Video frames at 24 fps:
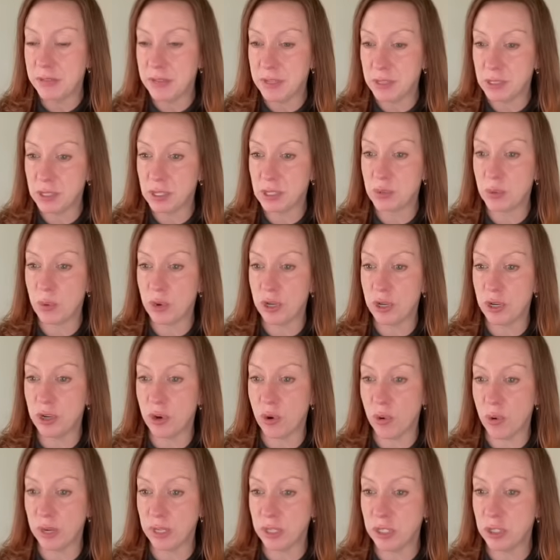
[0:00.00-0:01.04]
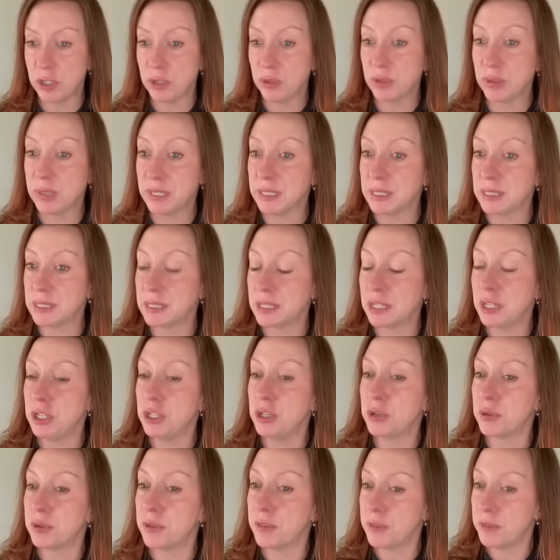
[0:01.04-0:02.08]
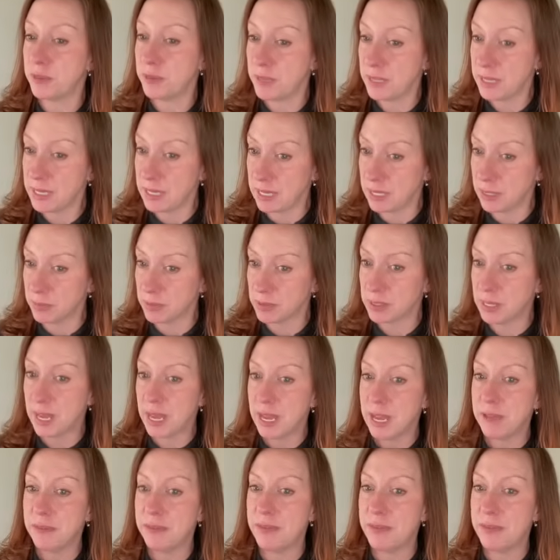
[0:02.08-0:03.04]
this is where you're going to list your themes